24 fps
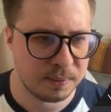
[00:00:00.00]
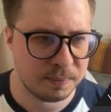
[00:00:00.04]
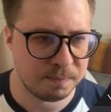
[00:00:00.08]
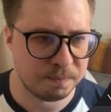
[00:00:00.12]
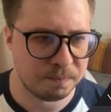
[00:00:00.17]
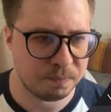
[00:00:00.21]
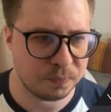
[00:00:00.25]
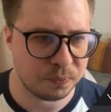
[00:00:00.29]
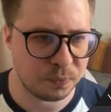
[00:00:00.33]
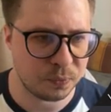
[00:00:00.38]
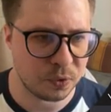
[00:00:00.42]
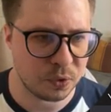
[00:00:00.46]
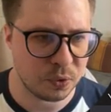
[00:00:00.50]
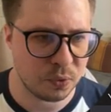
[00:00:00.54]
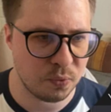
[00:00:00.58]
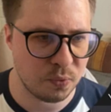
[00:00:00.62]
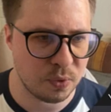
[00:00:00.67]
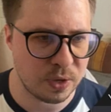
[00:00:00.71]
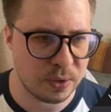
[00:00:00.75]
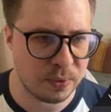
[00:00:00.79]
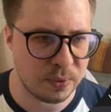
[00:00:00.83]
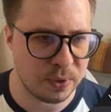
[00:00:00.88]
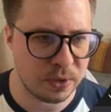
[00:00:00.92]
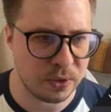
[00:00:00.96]

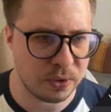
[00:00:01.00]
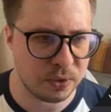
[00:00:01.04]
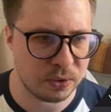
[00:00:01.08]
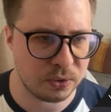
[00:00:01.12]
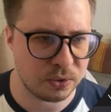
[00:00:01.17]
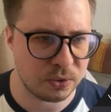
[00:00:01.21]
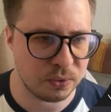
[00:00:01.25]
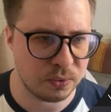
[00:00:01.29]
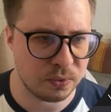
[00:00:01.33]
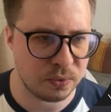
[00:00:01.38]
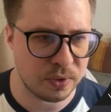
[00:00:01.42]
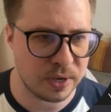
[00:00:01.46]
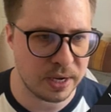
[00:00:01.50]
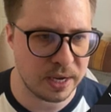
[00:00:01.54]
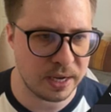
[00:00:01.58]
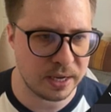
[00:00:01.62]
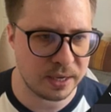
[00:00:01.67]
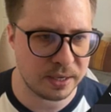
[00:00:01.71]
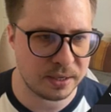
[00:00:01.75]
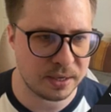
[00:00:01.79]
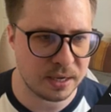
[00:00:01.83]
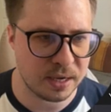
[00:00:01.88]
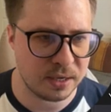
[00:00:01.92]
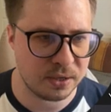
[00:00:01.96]
where are we going to
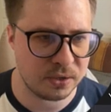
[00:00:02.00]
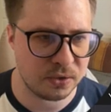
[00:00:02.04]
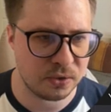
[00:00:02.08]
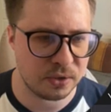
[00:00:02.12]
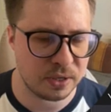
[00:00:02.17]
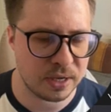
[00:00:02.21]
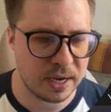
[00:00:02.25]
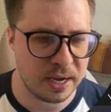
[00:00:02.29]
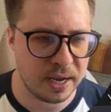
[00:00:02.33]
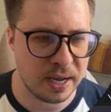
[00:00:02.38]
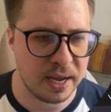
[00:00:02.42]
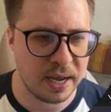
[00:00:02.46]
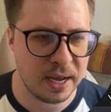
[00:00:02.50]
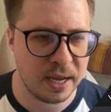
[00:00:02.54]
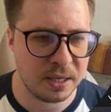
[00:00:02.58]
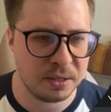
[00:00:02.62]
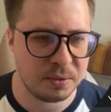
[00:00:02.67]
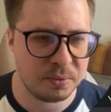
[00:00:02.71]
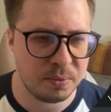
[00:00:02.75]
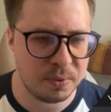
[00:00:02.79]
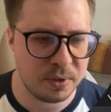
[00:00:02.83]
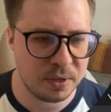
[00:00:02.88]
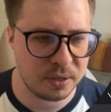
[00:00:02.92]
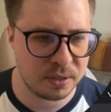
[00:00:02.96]
create? Under the
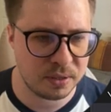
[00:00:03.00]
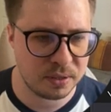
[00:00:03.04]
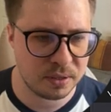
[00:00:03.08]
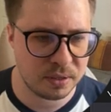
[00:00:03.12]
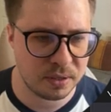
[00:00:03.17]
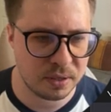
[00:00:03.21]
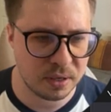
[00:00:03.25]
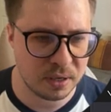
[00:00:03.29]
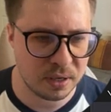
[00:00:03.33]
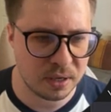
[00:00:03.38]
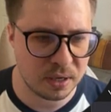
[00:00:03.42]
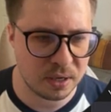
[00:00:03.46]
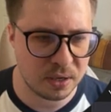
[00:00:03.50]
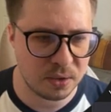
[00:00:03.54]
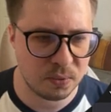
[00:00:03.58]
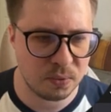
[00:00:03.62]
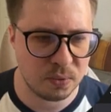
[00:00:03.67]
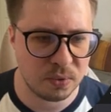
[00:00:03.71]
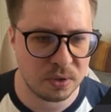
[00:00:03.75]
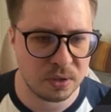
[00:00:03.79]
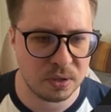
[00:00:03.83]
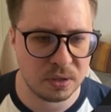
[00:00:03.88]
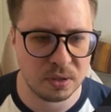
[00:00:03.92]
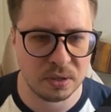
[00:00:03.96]
admin, I
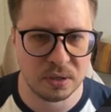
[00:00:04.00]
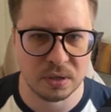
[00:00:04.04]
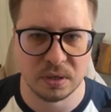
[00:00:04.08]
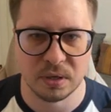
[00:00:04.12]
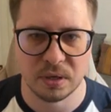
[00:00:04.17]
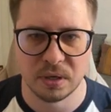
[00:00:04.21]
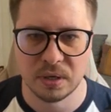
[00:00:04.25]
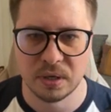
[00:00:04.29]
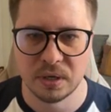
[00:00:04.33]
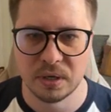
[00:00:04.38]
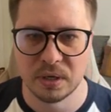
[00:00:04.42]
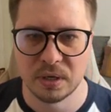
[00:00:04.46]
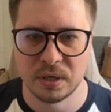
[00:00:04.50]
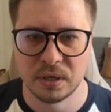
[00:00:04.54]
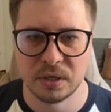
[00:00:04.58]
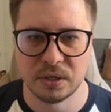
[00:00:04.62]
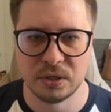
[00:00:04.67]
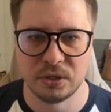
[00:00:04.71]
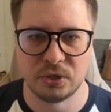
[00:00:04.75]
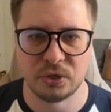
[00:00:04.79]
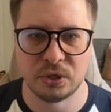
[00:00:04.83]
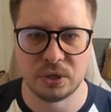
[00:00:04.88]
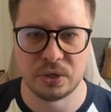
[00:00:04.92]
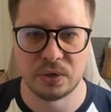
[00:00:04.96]
will
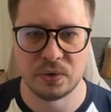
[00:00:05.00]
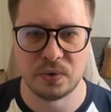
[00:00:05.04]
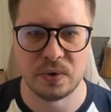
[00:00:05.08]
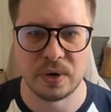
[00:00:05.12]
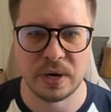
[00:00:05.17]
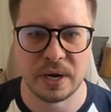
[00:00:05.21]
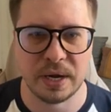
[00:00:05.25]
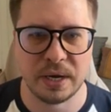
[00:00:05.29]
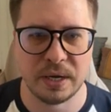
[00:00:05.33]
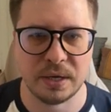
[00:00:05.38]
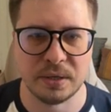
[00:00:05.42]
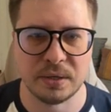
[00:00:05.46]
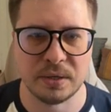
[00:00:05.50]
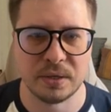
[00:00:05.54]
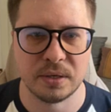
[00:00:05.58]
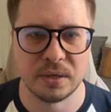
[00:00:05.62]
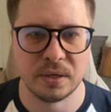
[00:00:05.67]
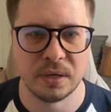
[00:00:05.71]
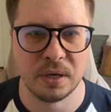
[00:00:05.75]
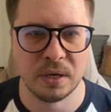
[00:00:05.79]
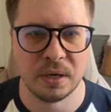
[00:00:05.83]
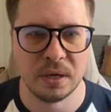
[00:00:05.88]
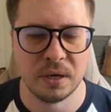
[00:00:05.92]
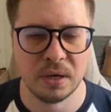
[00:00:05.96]

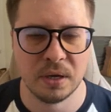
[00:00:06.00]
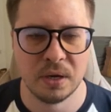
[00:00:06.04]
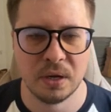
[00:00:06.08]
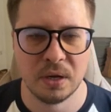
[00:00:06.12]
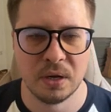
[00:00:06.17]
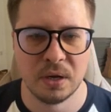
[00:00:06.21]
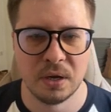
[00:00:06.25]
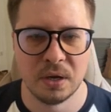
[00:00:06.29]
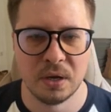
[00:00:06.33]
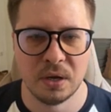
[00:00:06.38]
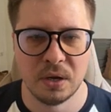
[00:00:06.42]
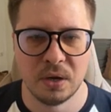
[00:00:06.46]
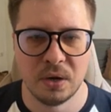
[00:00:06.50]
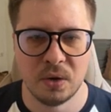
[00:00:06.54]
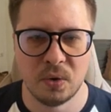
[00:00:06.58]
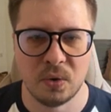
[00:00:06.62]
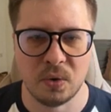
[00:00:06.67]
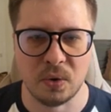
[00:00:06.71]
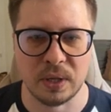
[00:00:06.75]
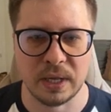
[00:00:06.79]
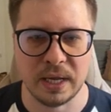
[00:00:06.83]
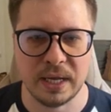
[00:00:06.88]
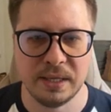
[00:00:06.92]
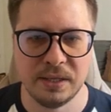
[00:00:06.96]
generate,
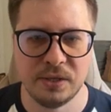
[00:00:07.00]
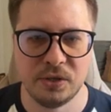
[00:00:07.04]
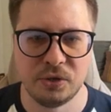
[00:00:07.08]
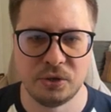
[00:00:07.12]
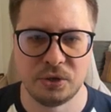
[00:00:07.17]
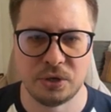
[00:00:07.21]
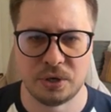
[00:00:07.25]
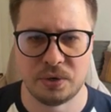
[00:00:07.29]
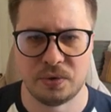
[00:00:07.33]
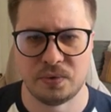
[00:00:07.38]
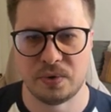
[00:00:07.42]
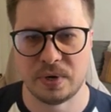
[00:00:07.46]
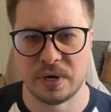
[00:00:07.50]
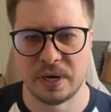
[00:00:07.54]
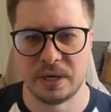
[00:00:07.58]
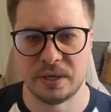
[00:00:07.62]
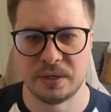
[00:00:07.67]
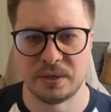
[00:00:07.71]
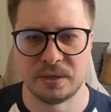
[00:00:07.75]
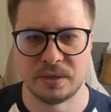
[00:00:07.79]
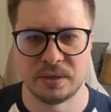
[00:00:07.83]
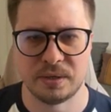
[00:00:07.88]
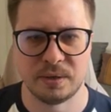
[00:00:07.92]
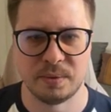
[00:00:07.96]
or let's
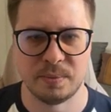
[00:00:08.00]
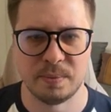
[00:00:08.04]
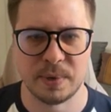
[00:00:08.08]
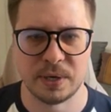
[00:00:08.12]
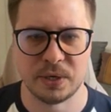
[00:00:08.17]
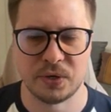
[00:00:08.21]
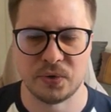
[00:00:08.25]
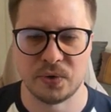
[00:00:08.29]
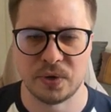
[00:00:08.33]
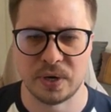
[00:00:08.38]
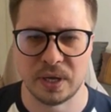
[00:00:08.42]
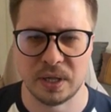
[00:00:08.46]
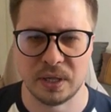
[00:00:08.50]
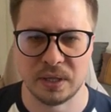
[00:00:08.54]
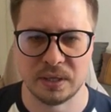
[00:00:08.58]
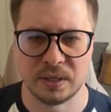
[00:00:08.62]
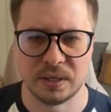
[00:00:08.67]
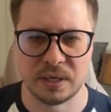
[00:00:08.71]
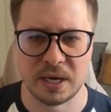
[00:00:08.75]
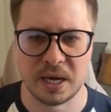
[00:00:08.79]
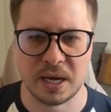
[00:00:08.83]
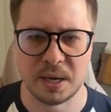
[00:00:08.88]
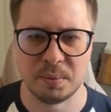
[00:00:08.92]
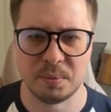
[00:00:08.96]
generate material
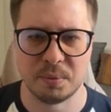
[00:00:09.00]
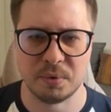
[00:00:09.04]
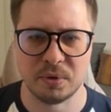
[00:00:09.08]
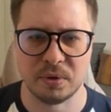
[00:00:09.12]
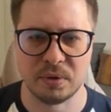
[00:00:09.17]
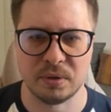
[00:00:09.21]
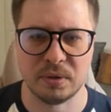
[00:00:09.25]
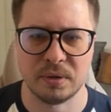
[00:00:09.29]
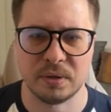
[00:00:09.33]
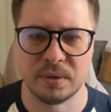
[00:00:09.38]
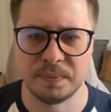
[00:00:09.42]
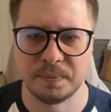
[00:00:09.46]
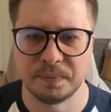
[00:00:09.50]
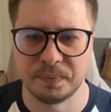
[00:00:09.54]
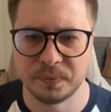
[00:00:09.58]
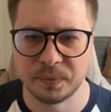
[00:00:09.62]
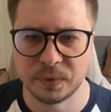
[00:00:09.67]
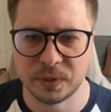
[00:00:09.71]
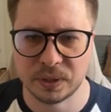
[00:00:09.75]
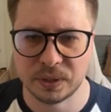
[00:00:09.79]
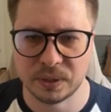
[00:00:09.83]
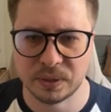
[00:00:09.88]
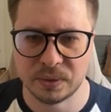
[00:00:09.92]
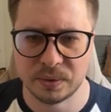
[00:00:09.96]
table.
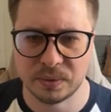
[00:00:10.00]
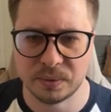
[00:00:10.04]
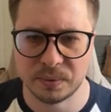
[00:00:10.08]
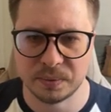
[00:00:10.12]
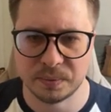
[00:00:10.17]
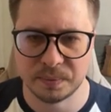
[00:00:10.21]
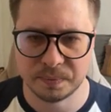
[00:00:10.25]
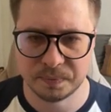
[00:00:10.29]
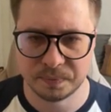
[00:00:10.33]
So